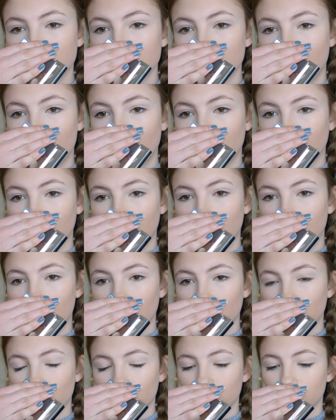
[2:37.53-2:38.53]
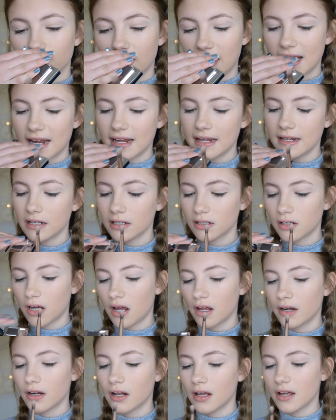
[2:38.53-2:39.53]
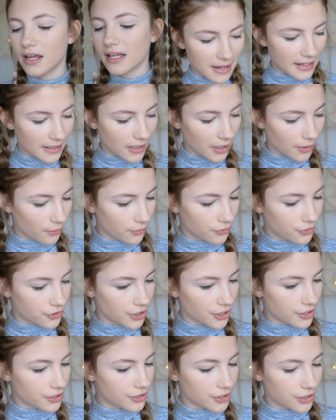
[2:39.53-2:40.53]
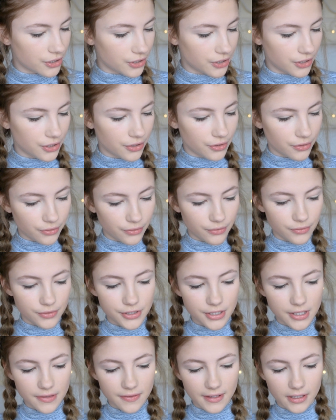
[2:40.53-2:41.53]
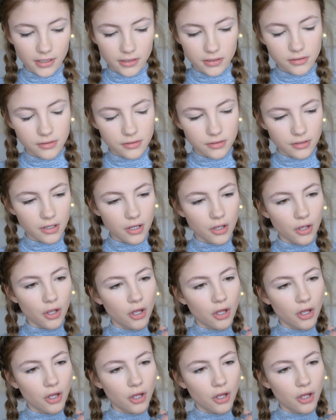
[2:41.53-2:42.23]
darker grey colour and I will just use this